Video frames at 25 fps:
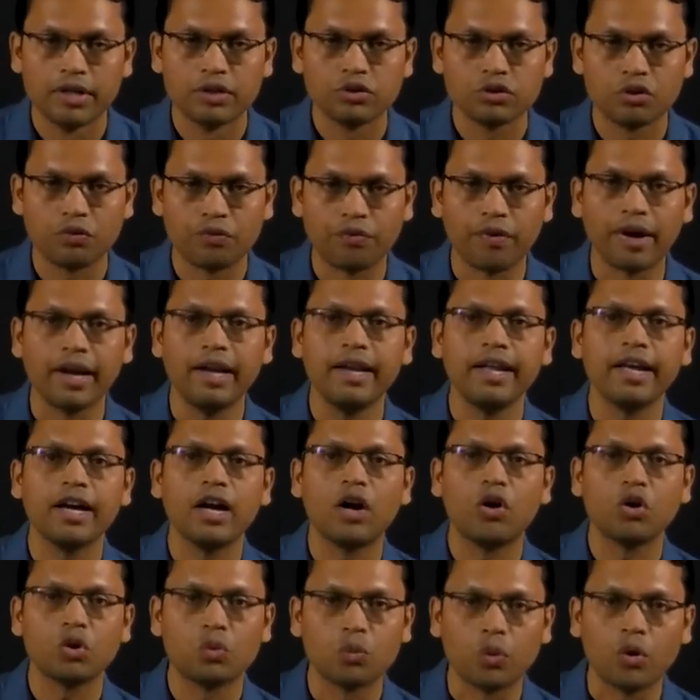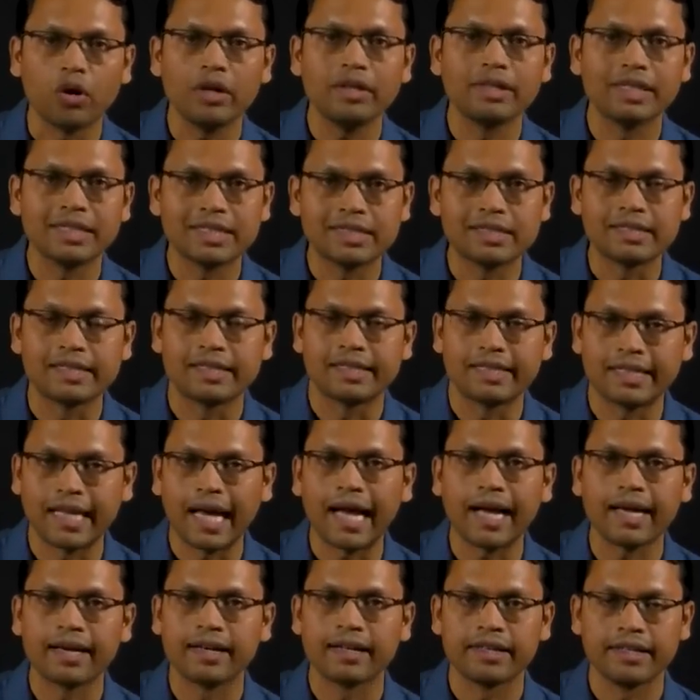So finding out what the
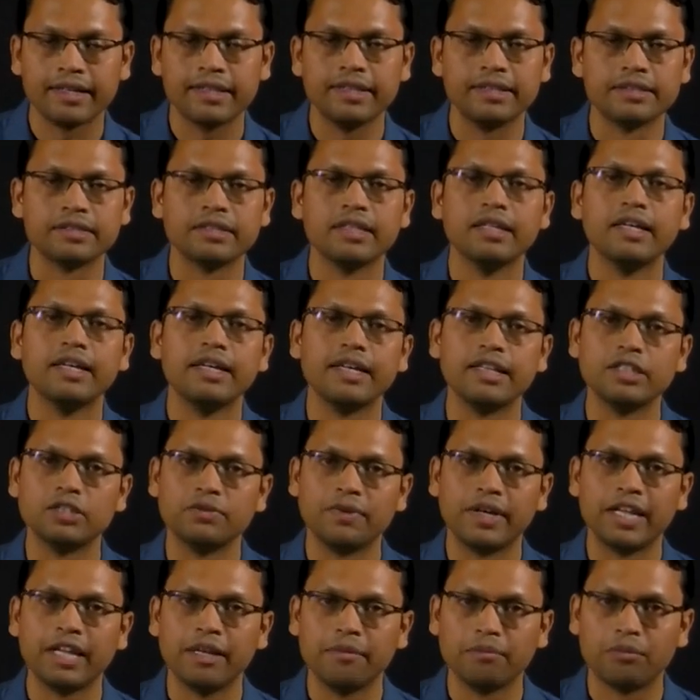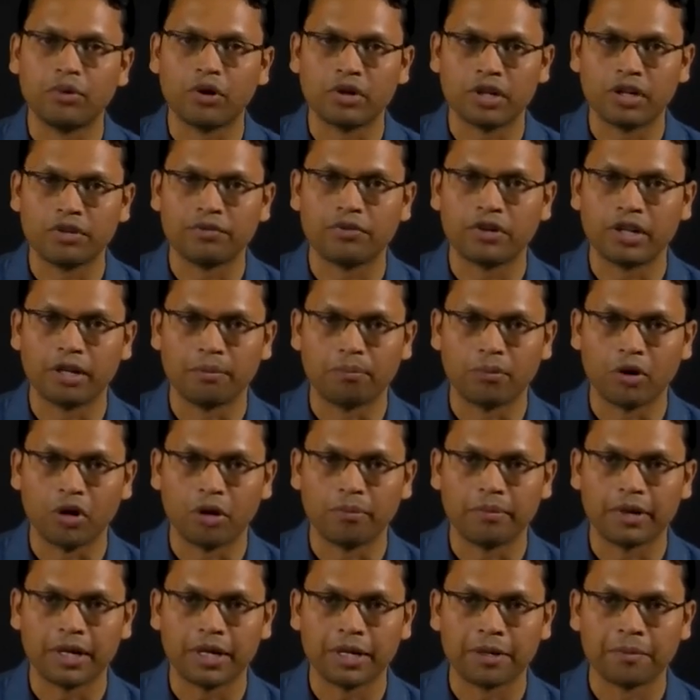stack is very important for
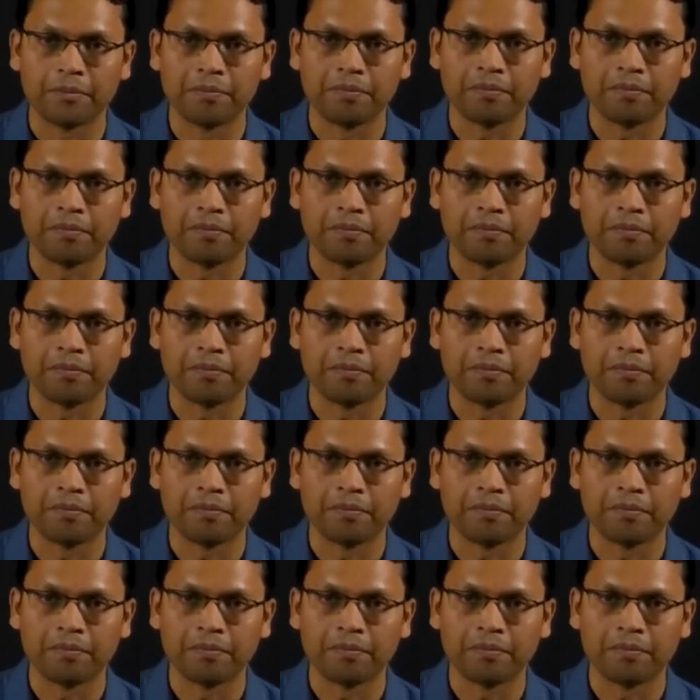deployment.